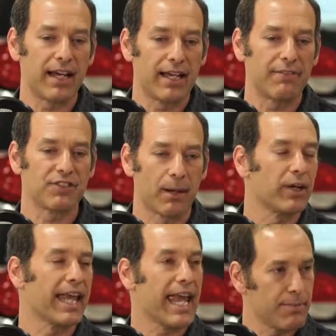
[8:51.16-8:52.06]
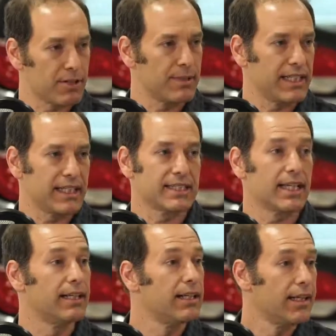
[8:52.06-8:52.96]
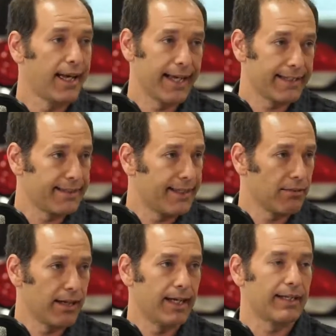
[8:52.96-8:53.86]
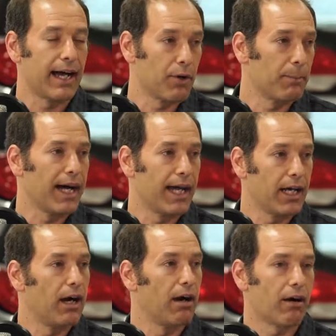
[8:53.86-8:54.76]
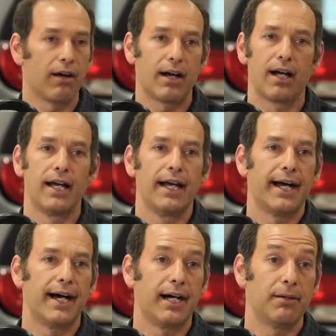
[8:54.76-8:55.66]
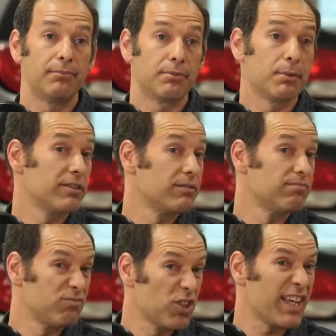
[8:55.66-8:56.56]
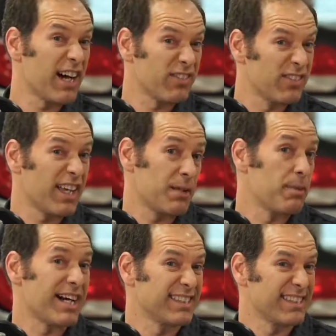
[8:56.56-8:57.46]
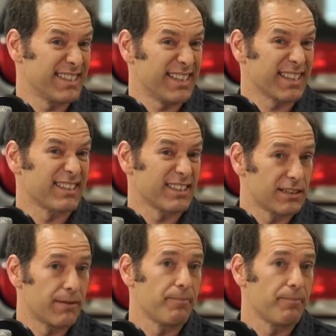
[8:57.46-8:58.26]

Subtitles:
if someone came to me and said, "I got 10 grand, I want to buy a car," be a 2010 Mazda 6.